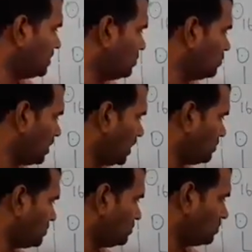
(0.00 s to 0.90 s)
you
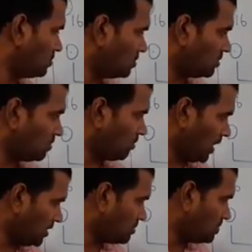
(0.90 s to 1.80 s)
have to
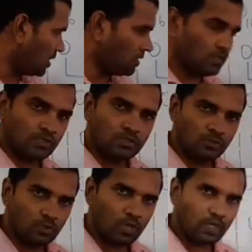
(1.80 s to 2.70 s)
multiply this
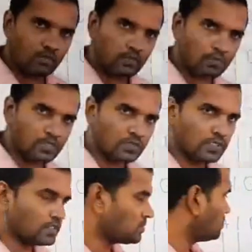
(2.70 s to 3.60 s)
256